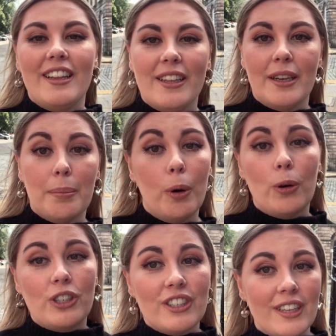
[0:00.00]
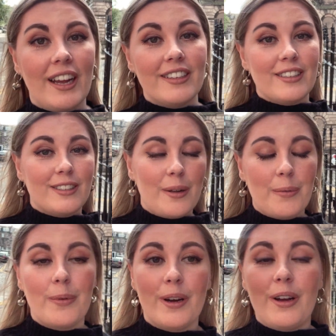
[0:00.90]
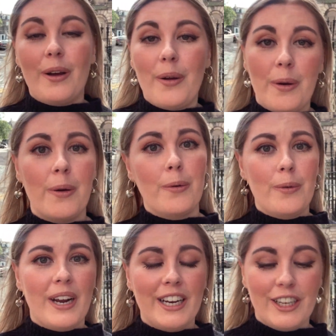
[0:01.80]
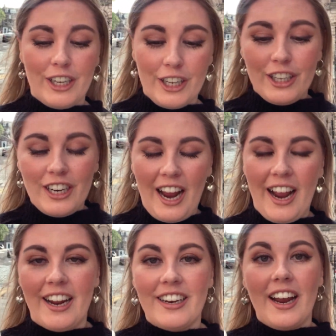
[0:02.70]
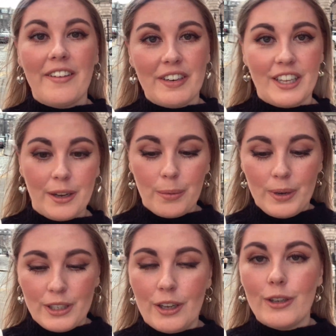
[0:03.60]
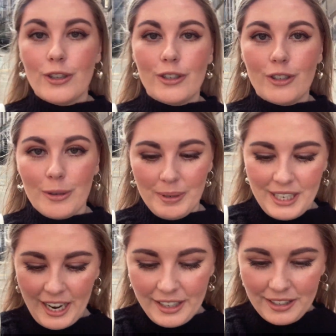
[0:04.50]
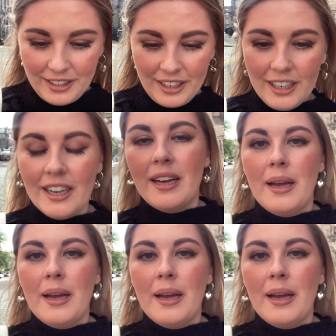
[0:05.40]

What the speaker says: The portion sizes were really good and everything was super tasty,